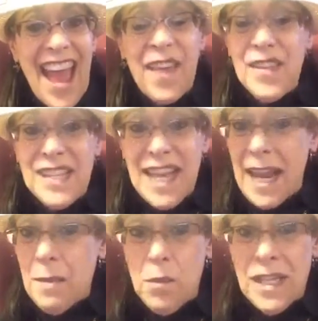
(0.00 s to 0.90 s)
And the
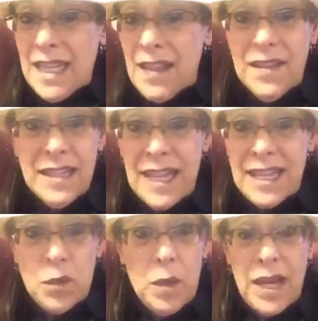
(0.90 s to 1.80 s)
same, we said this
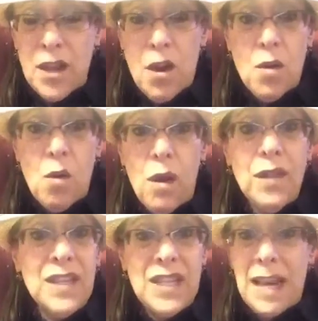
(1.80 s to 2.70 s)
last week in our
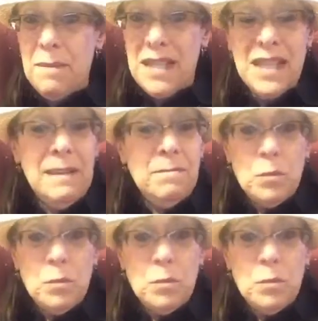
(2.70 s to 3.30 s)
call, the same as